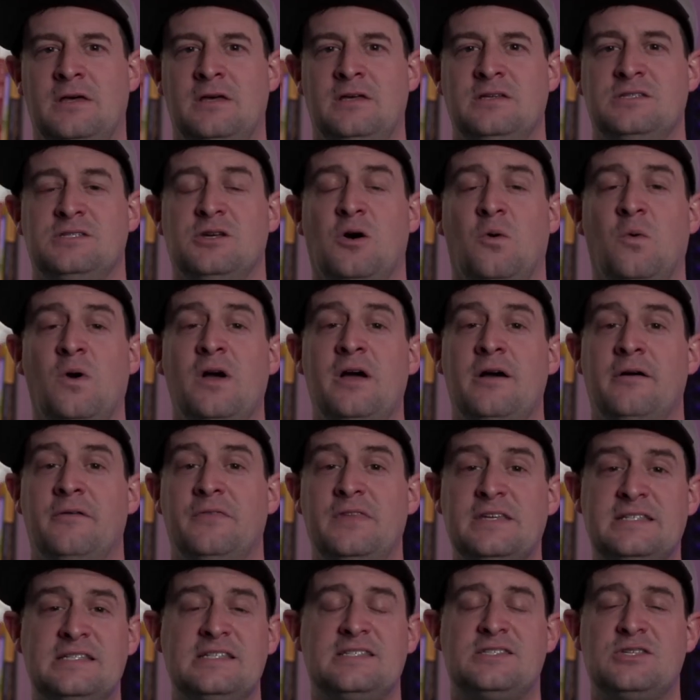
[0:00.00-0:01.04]
So
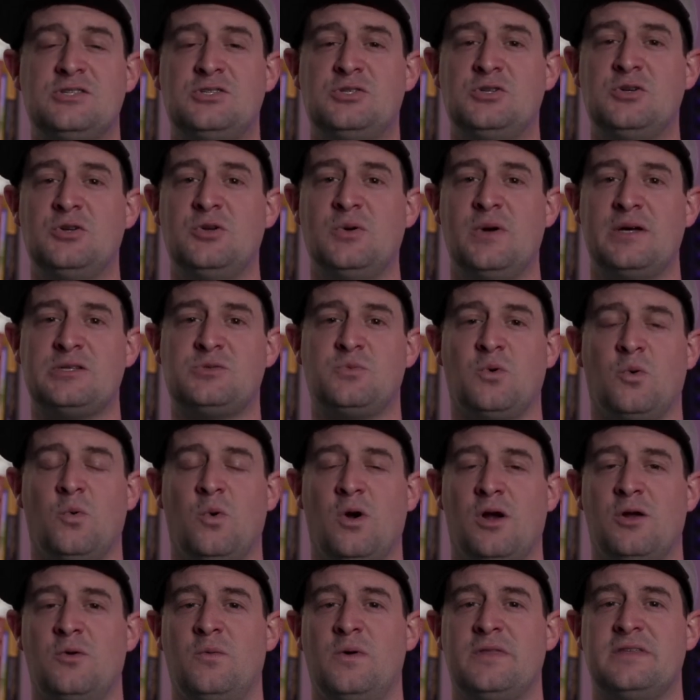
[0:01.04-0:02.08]
this is the studio as we're
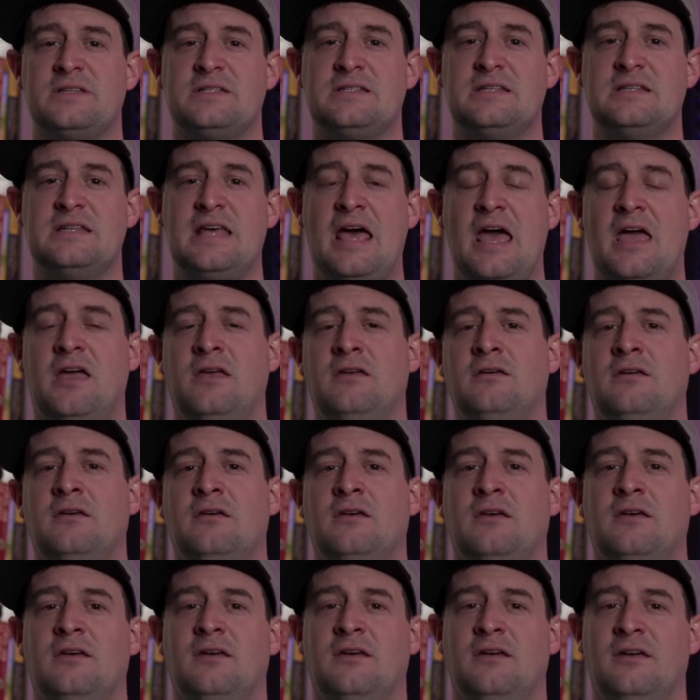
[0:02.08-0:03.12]
working with it today.
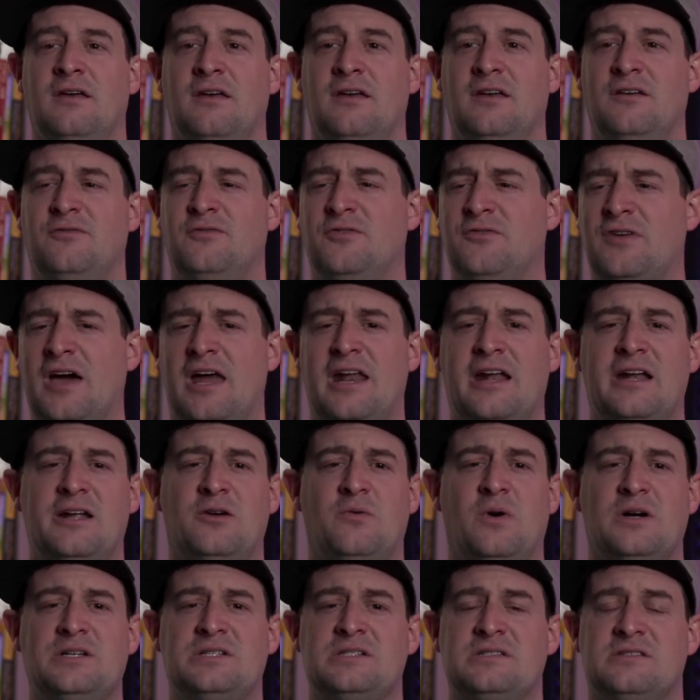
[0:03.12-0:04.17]
If you've got any
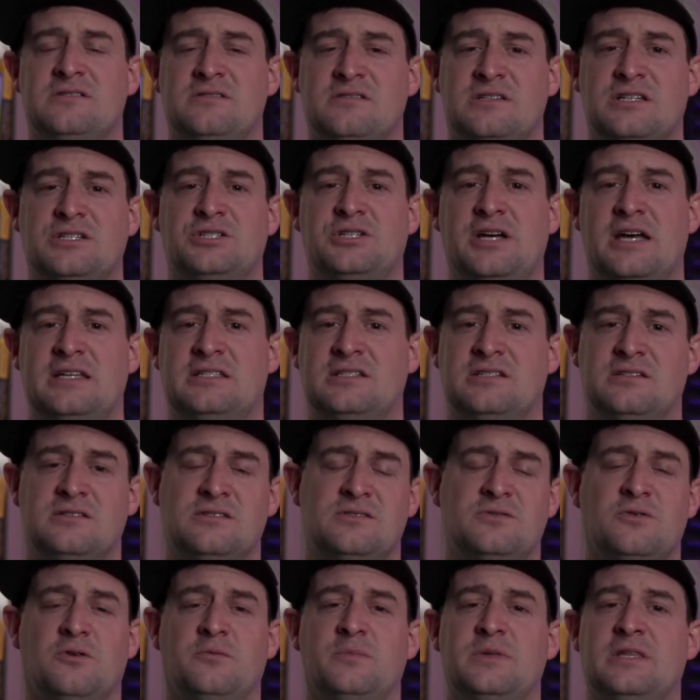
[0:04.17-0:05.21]
questions or suggestions,
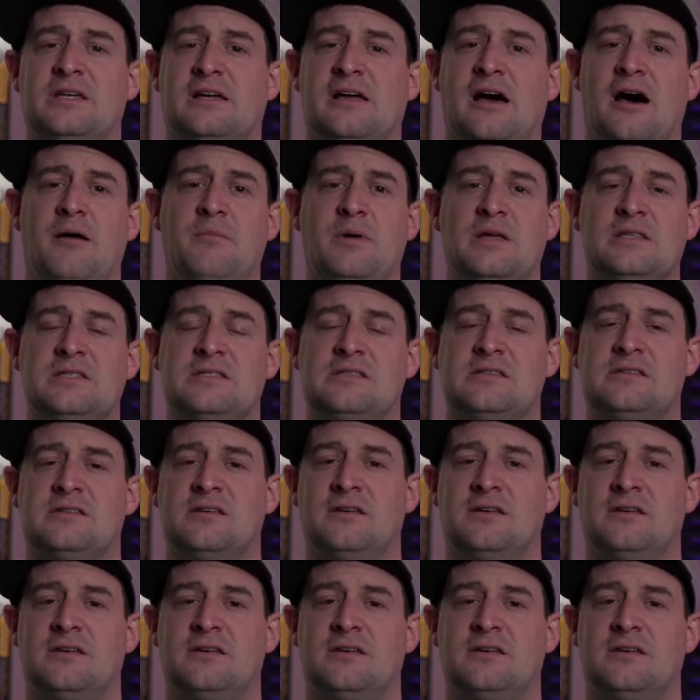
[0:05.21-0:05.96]
throw them in the comments